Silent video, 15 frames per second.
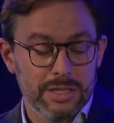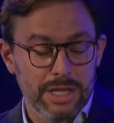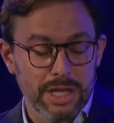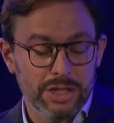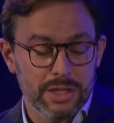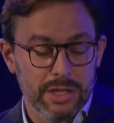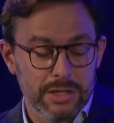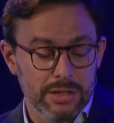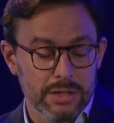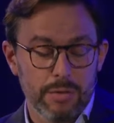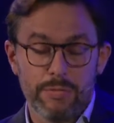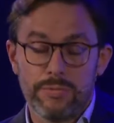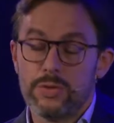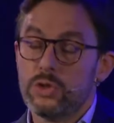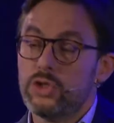session is
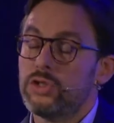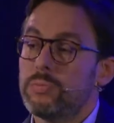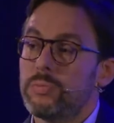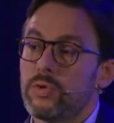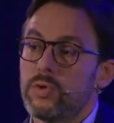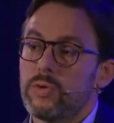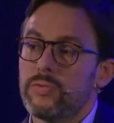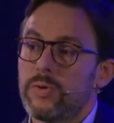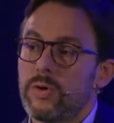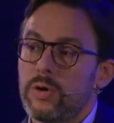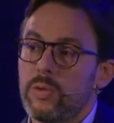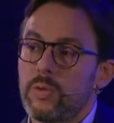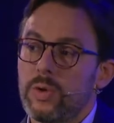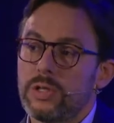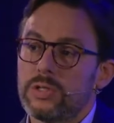future-proof.
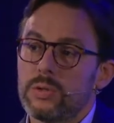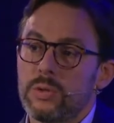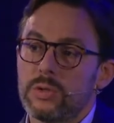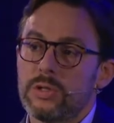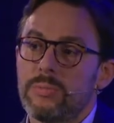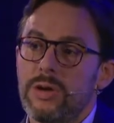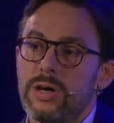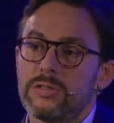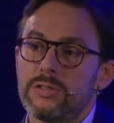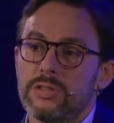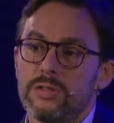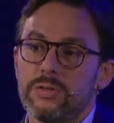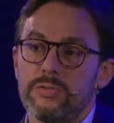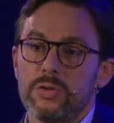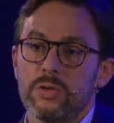We talked about
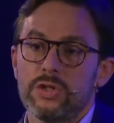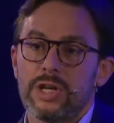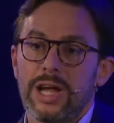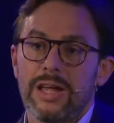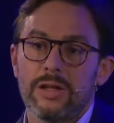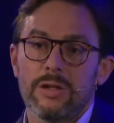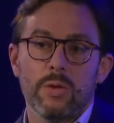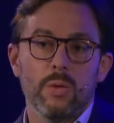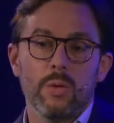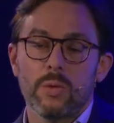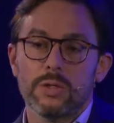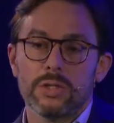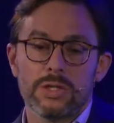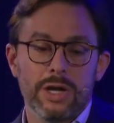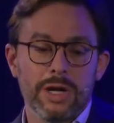the future all
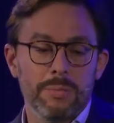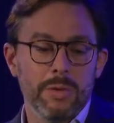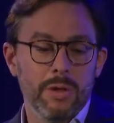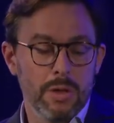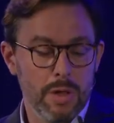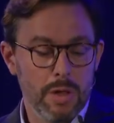the time,